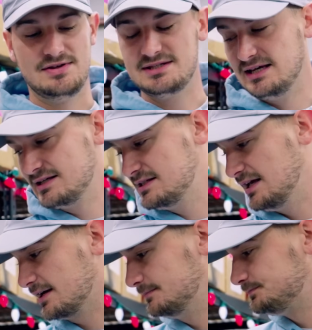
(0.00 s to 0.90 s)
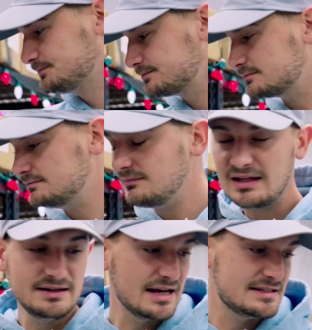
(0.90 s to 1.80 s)
This thing's sick.
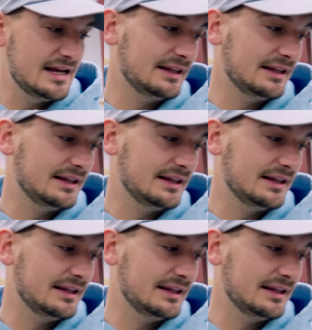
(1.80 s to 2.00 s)
Next down